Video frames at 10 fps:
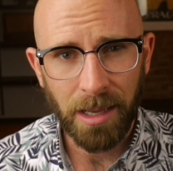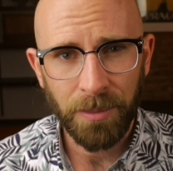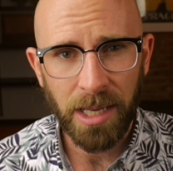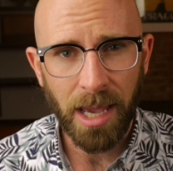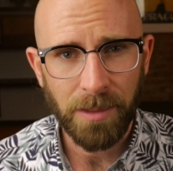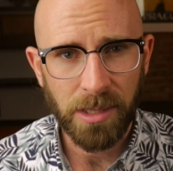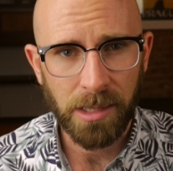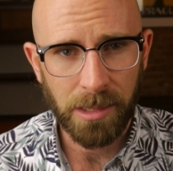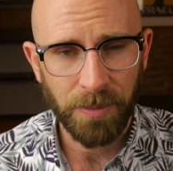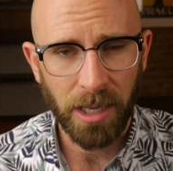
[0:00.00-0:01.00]
company aims
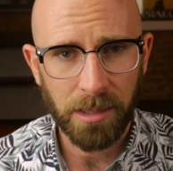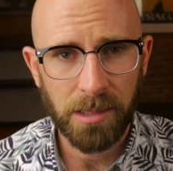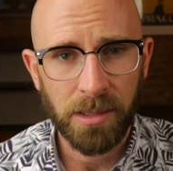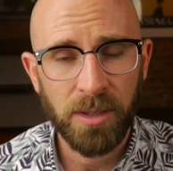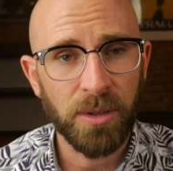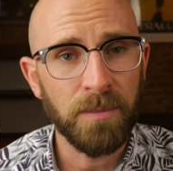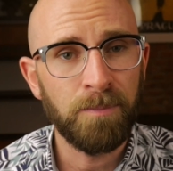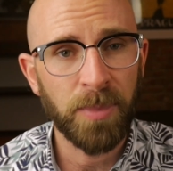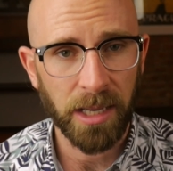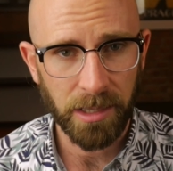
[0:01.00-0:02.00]
to surpass 2
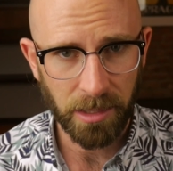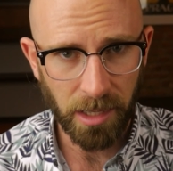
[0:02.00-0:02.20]
billion